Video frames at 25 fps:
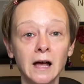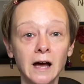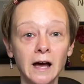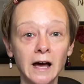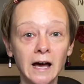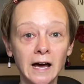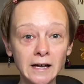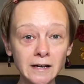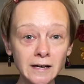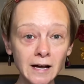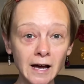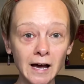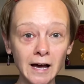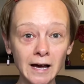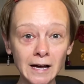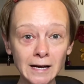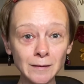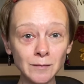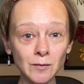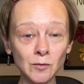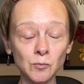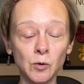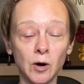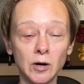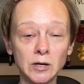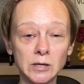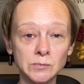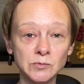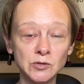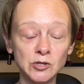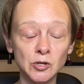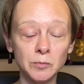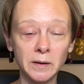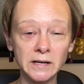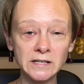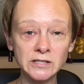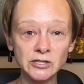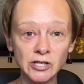Hi guys, welcome
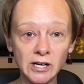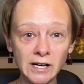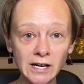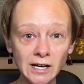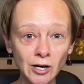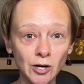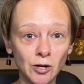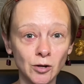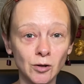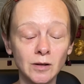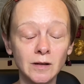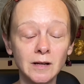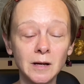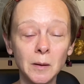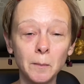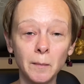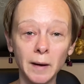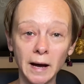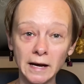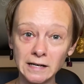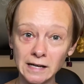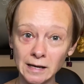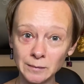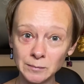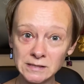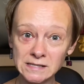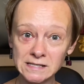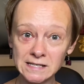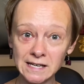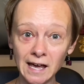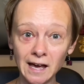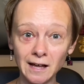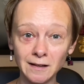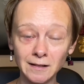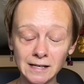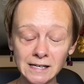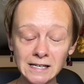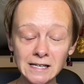to my channel. My name is
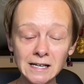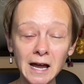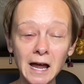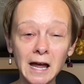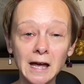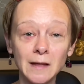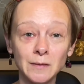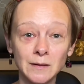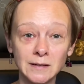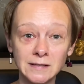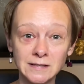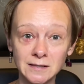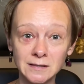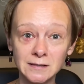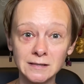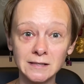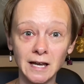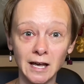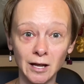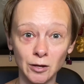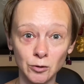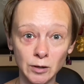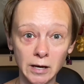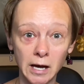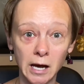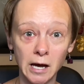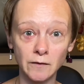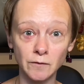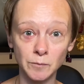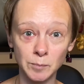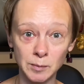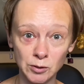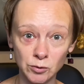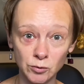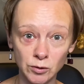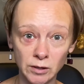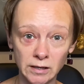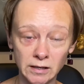Kelly and this is Kel-Cav
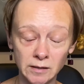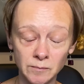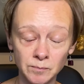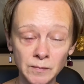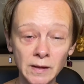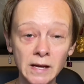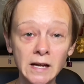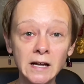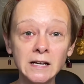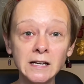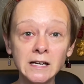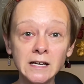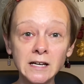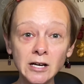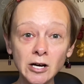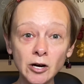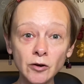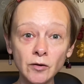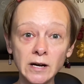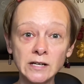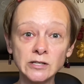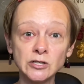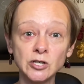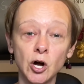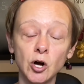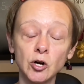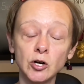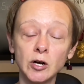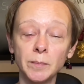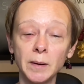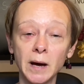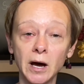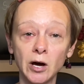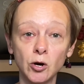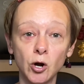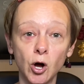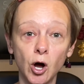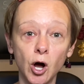Beauty. Here I talk
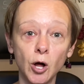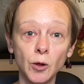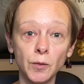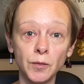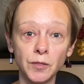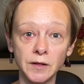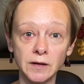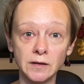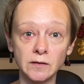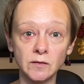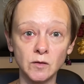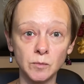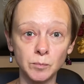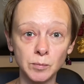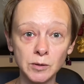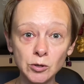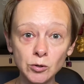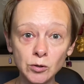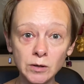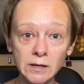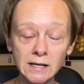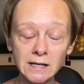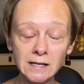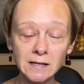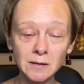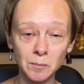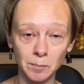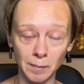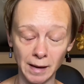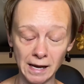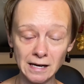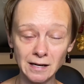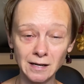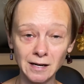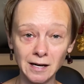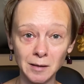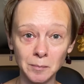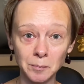about all things beauty,
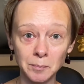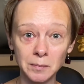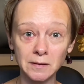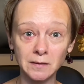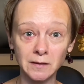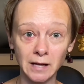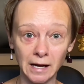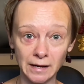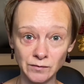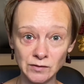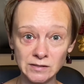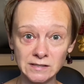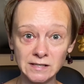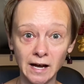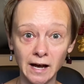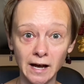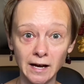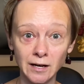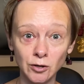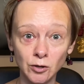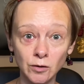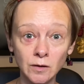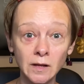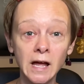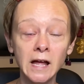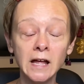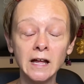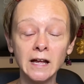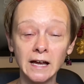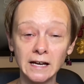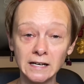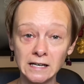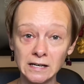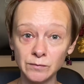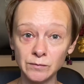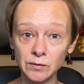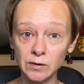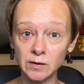makeup, lifestyle,
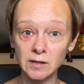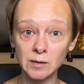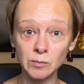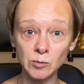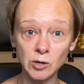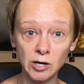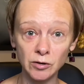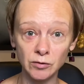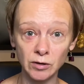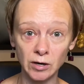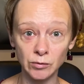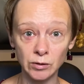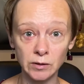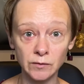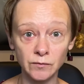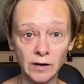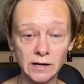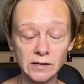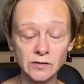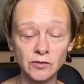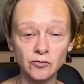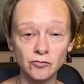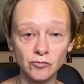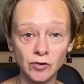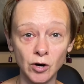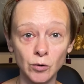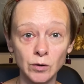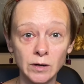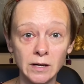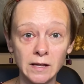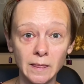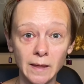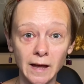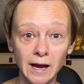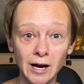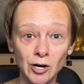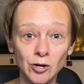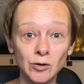and even some career advice thrown in
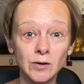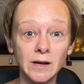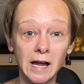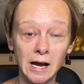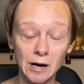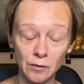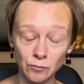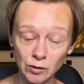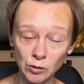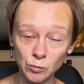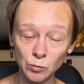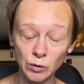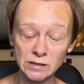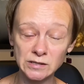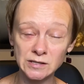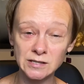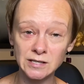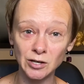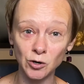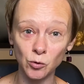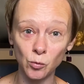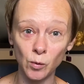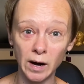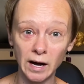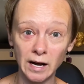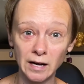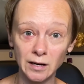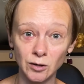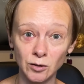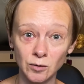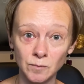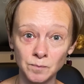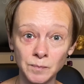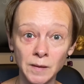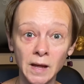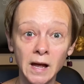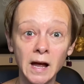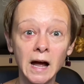there every once in a while.
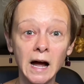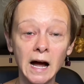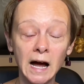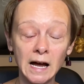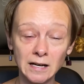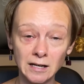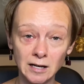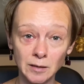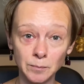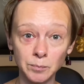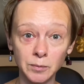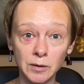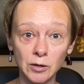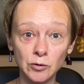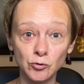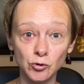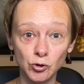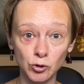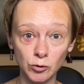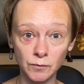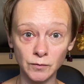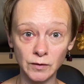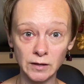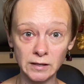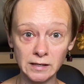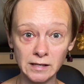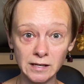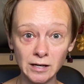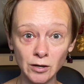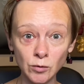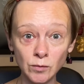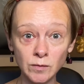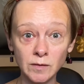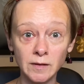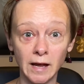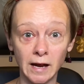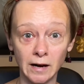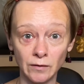I upload new
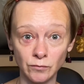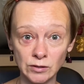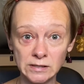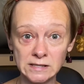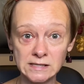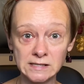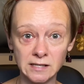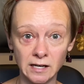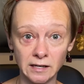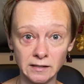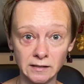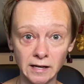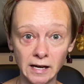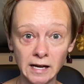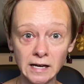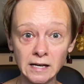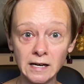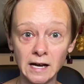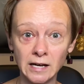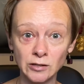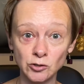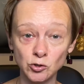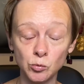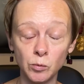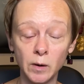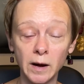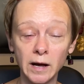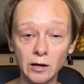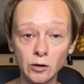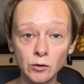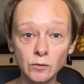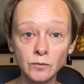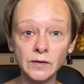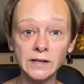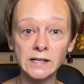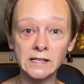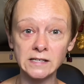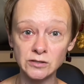videos every Sunday at
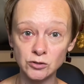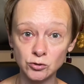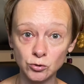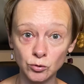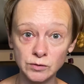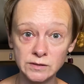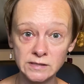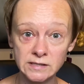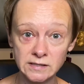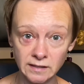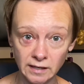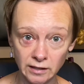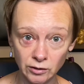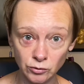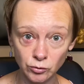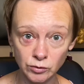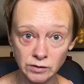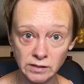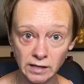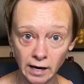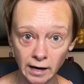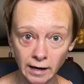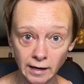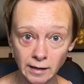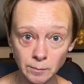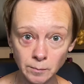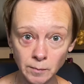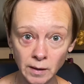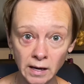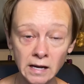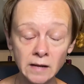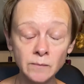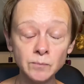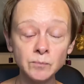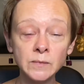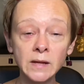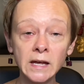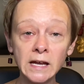12 Eastern Standard Time,
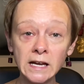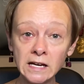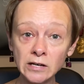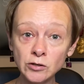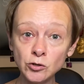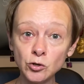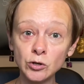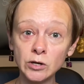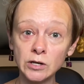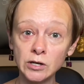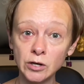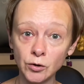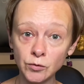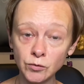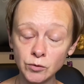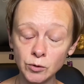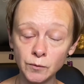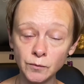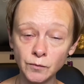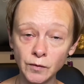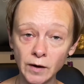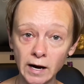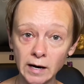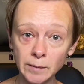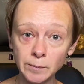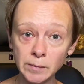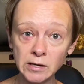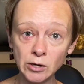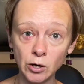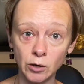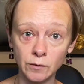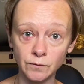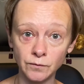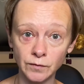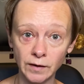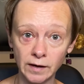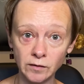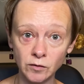and you can also find me
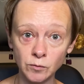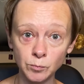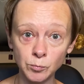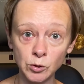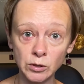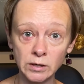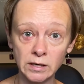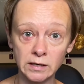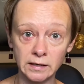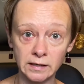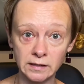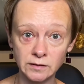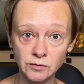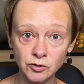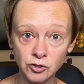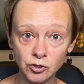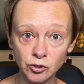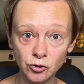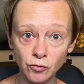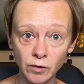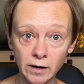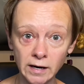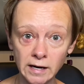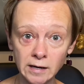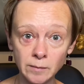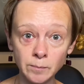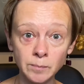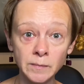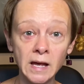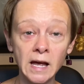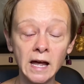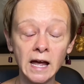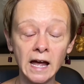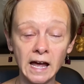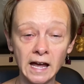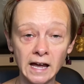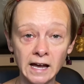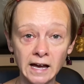on Facebook and Instagram
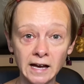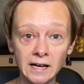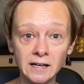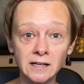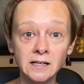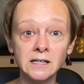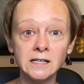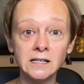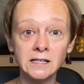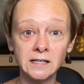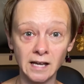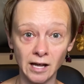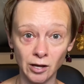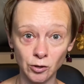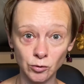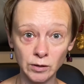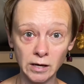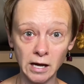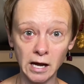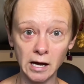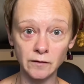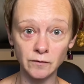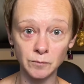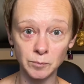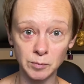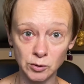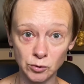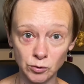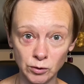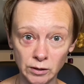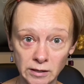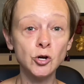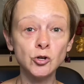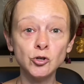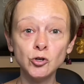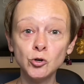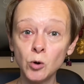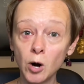at Kel-Cav
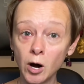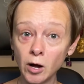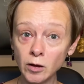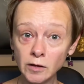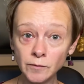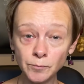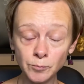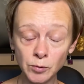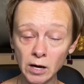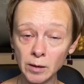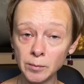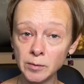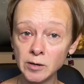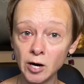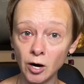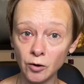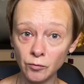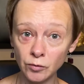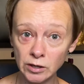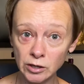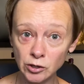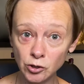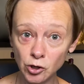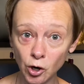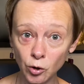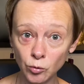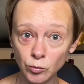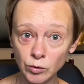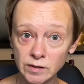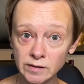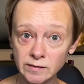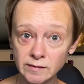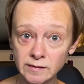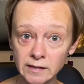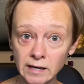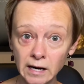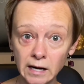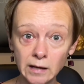Beauty. You all have probably already
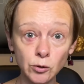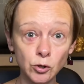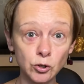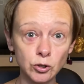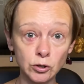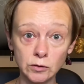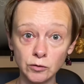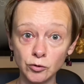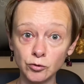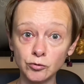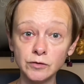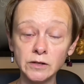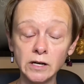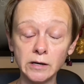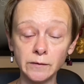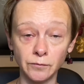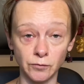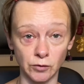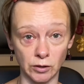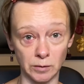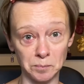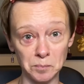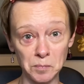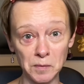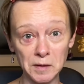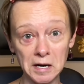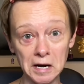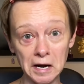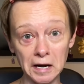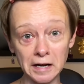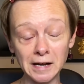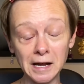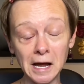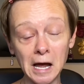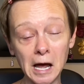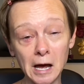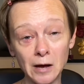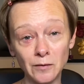noticed that I look a little different than I
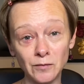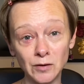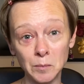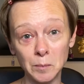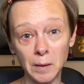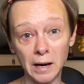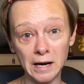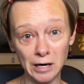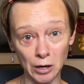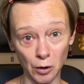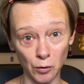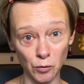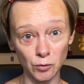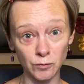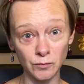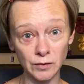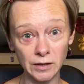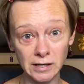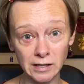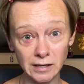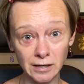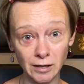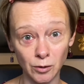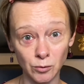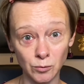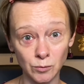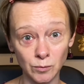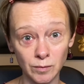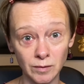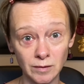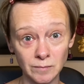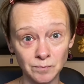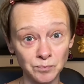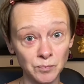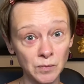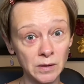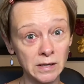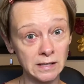have in my other videos.
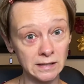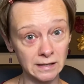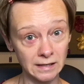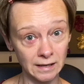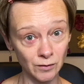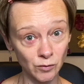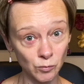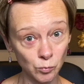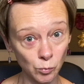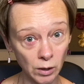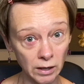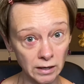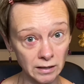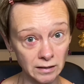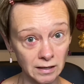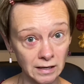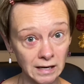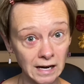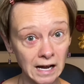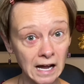Guess what?